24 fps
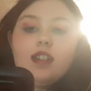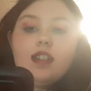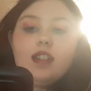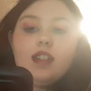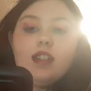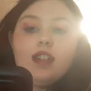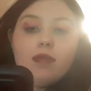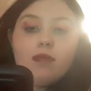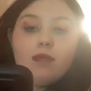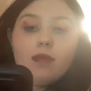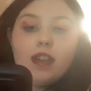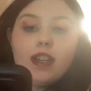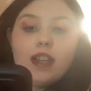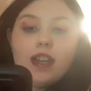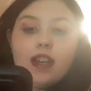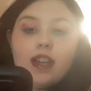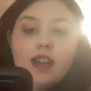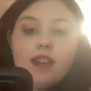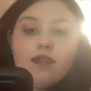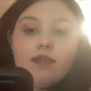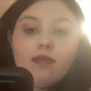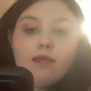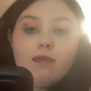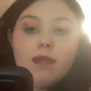Then we
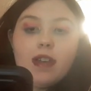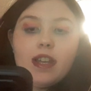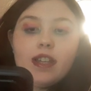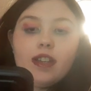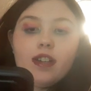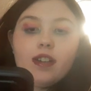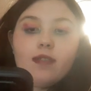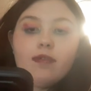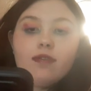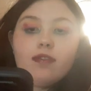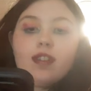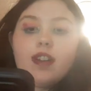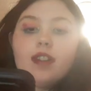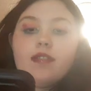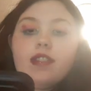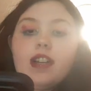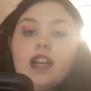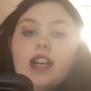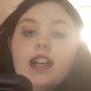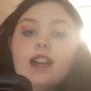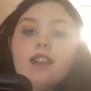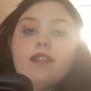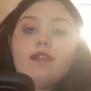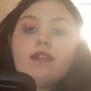have Makeup
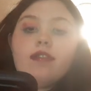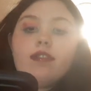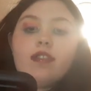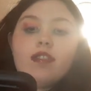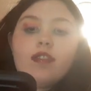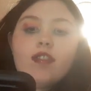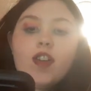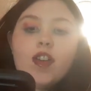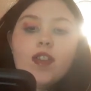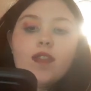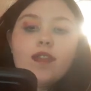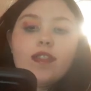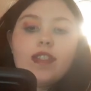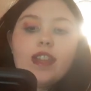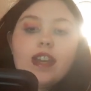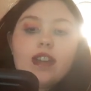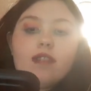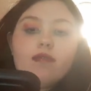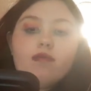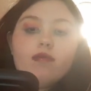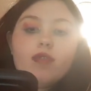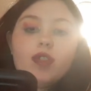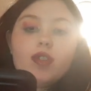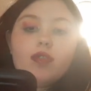Forever have their
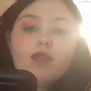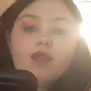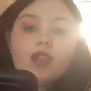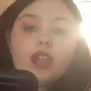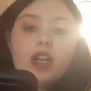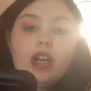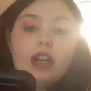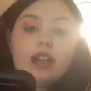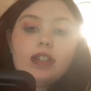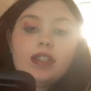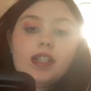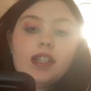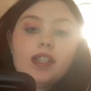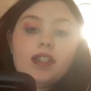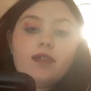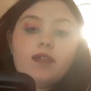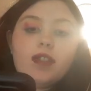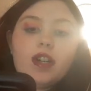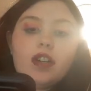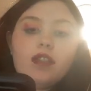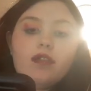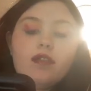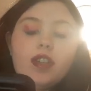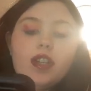Rouge Artist
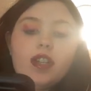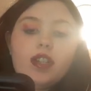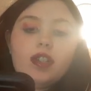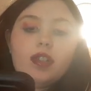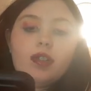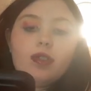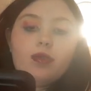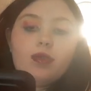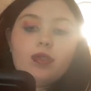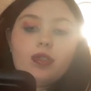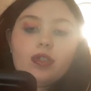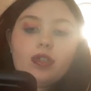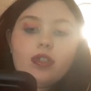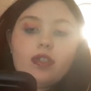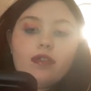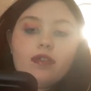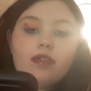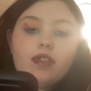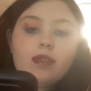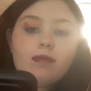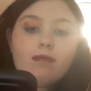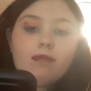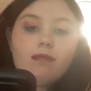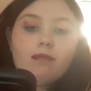Velvet Nude
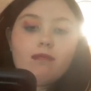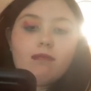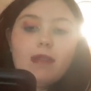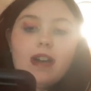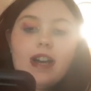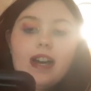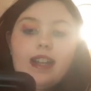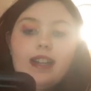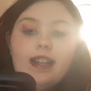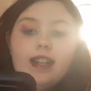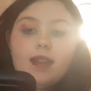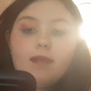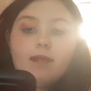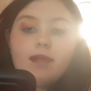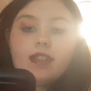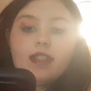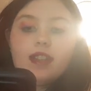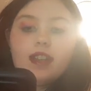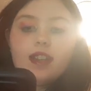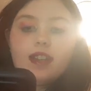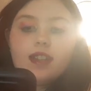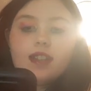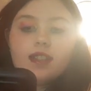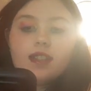Soft Matte
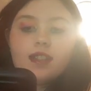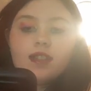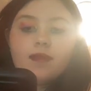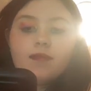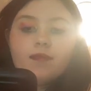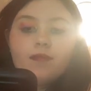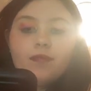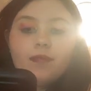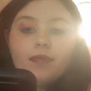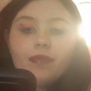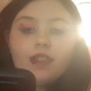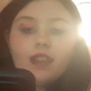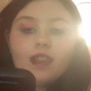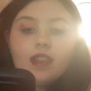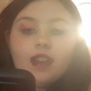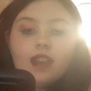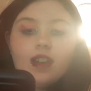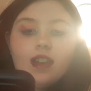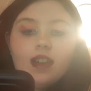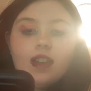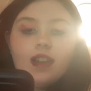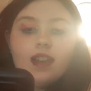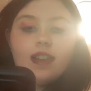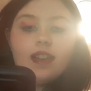Lipsticks.
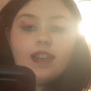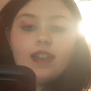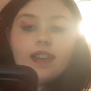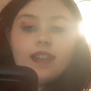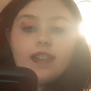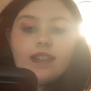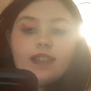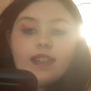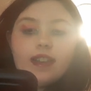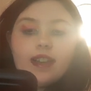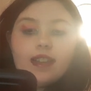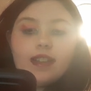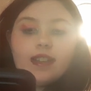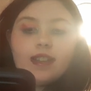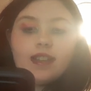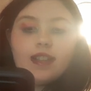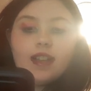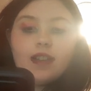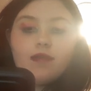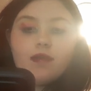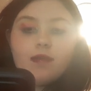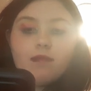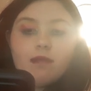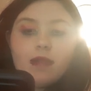There's
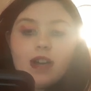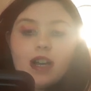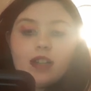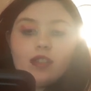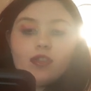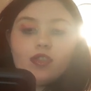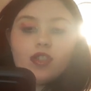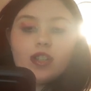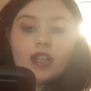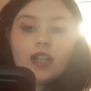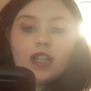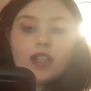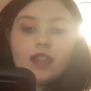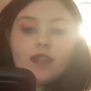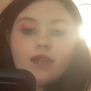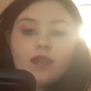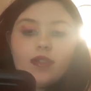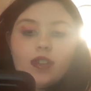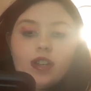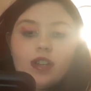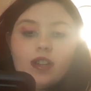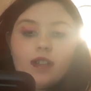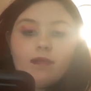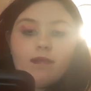7 matte shades
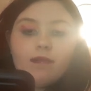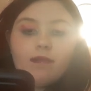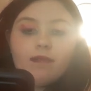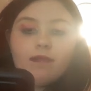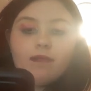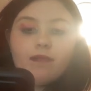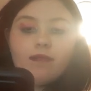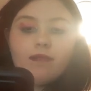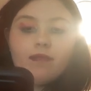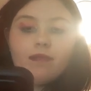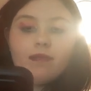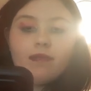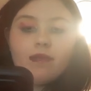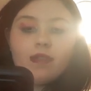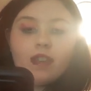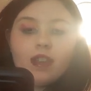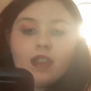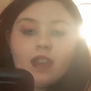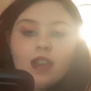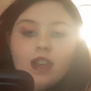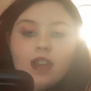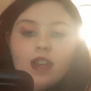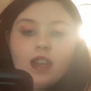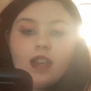for
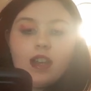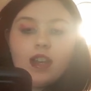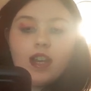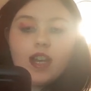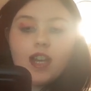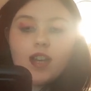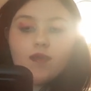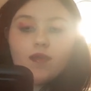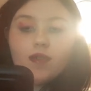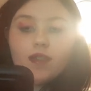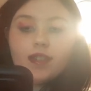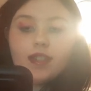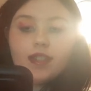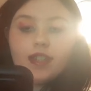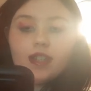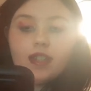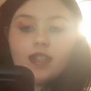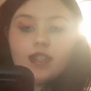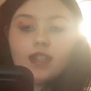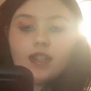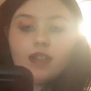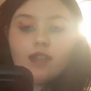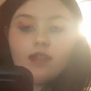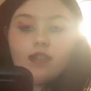every
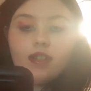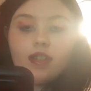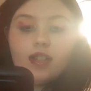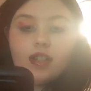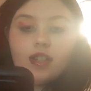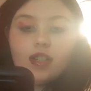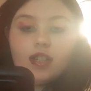skin tone and